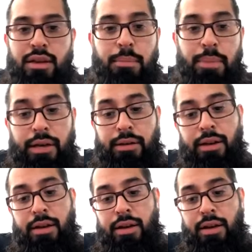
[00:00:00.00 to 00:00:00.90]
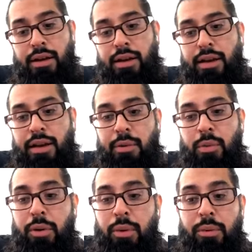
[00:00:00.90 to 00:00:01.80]
But
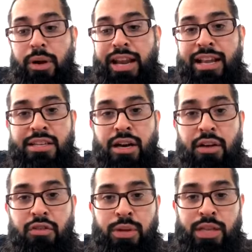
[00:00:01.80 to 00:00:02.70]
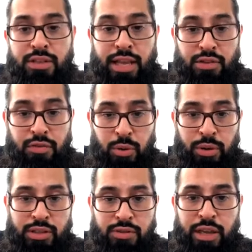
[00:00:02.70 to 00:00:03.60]
what, what, what I can tell everyone that's, that's viewing
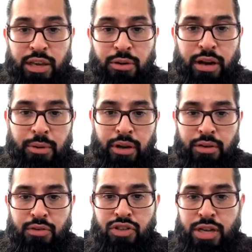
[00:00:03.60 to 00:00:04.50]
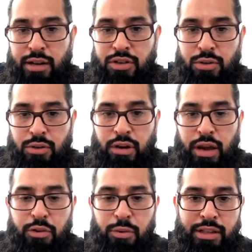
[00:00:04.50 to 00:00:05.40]
this video, and I want to give a shout out to
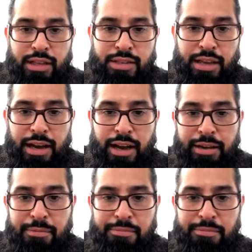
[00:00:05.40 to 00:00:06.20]
everyone that's saying hi,